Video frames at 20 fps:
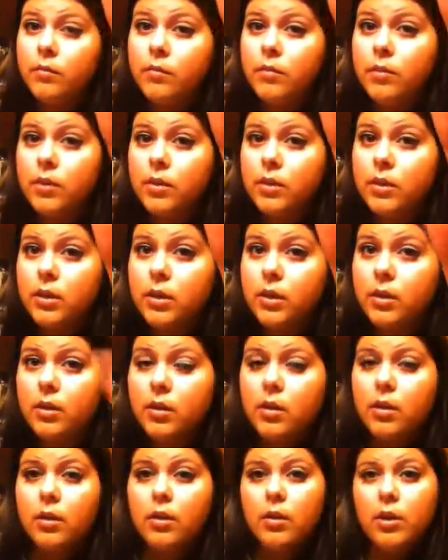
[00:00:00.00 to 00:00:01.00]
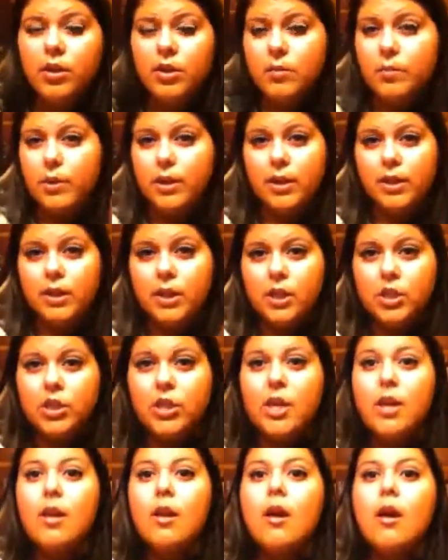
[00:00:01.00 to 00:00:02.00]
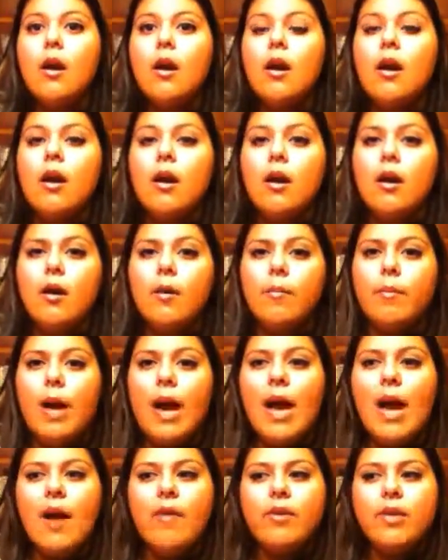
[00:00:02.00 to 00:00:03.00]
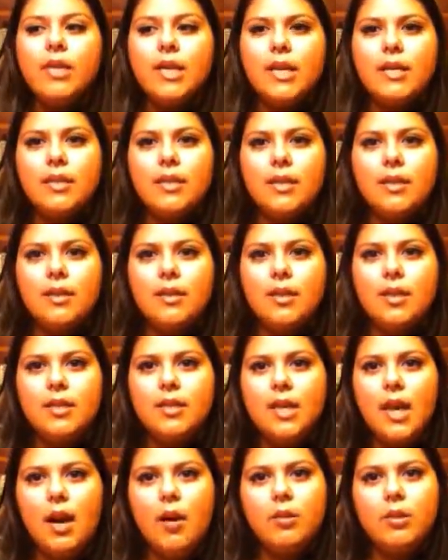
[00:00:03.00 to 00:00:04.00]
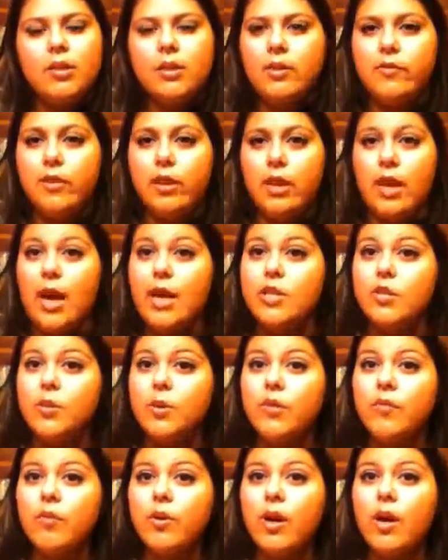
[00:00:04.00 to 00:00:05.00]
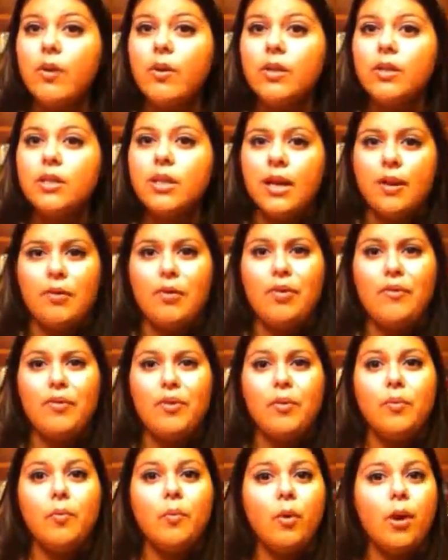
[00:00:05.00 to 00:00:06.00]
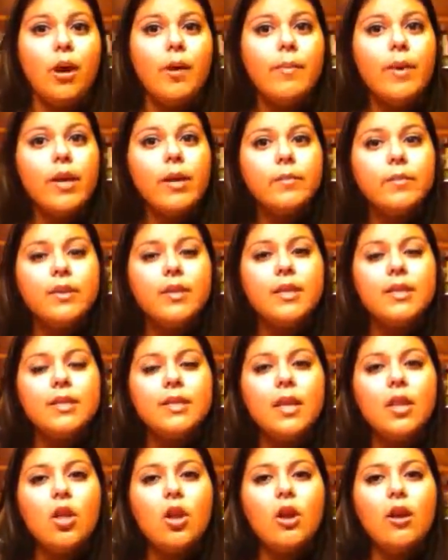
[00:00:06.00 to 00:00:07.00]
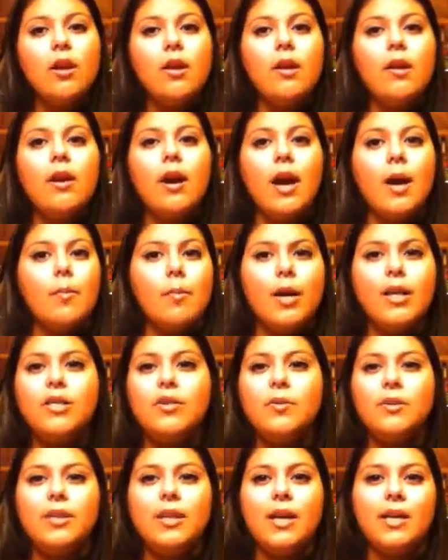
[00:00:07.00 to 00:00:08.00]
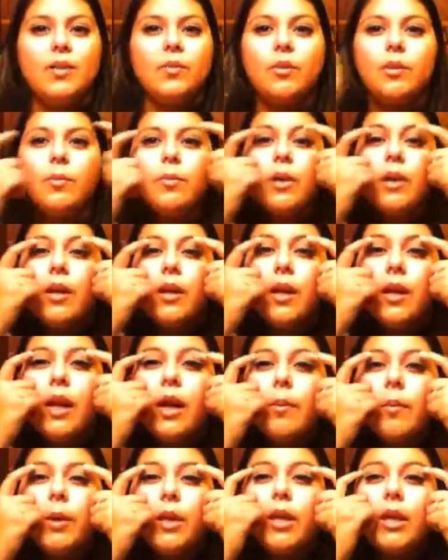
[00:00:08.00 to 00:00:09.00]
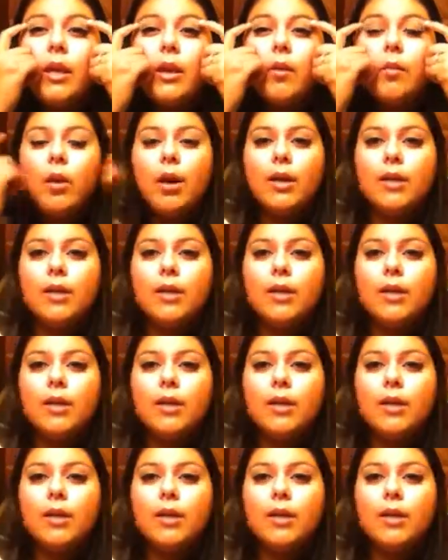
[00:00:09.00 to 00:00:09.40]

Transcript: You can see. I just barely touched it. Um, I haven't tested this out to see if it lasts 24 hours. I don't know if you would want makeup to last that long. I might do a test where I put it like up here while I